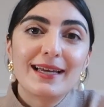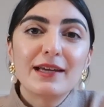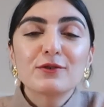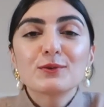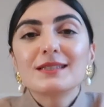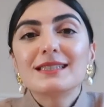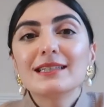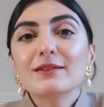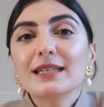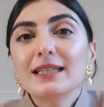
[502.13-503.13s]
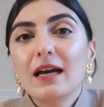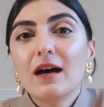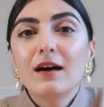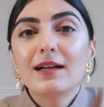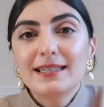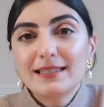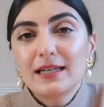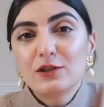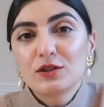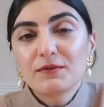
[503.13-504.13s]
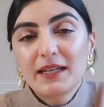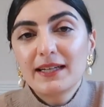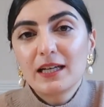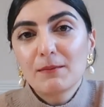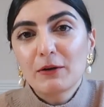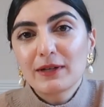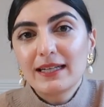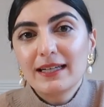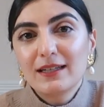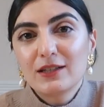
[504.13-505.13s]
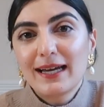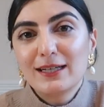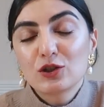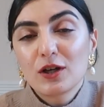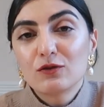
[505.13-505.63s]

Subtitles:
If you're still in the early stages of thinking about getting engaged,